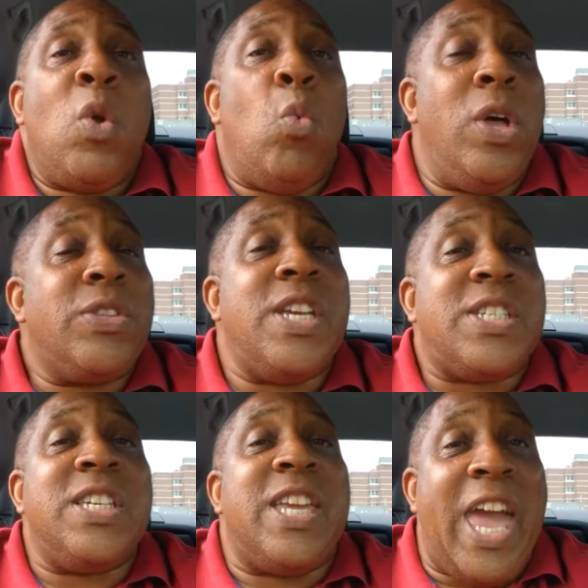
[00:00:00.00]
we'll
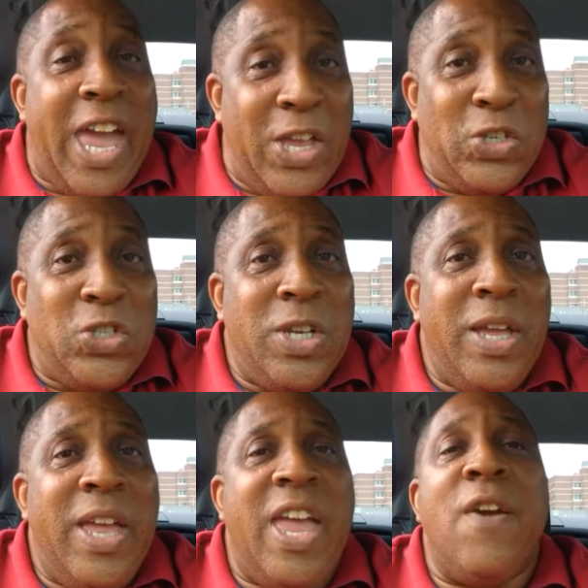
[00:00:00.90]
disengage
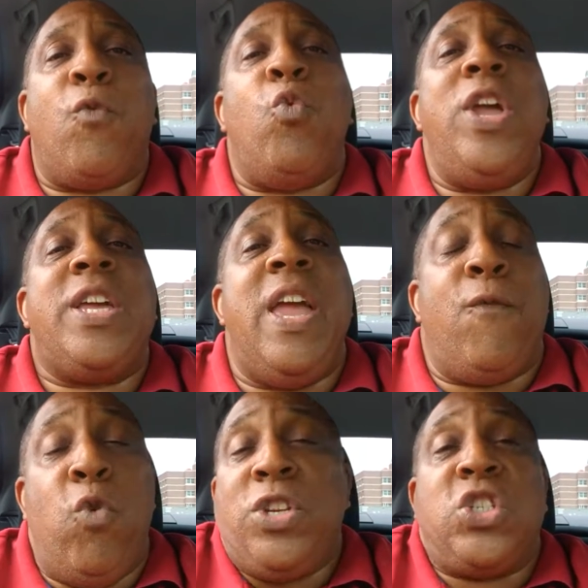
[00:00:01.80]
if
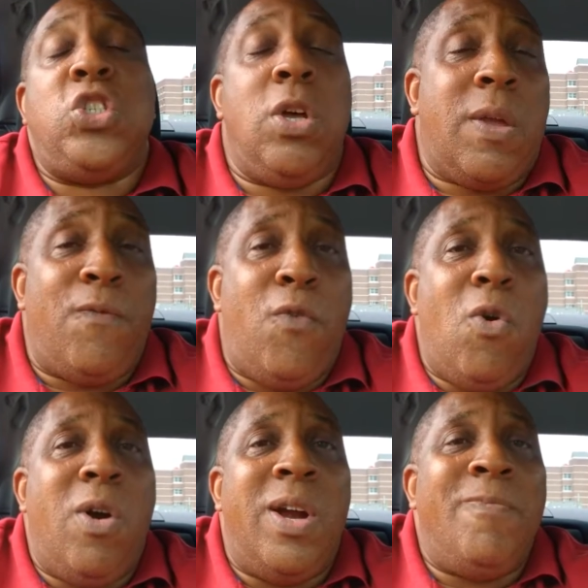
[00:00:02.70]
we're just looking
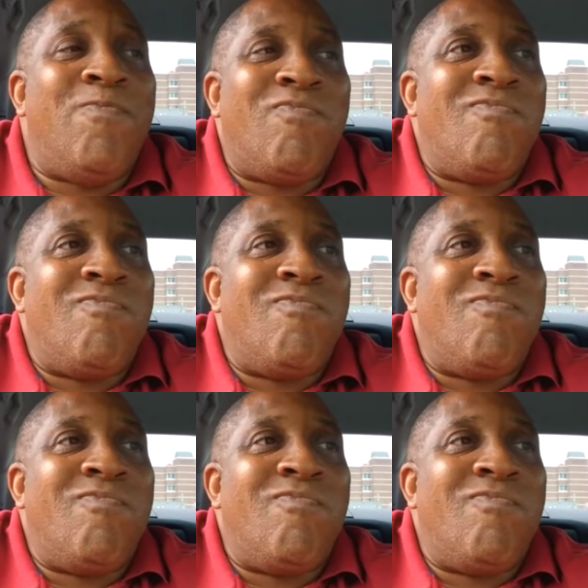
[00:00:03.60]
for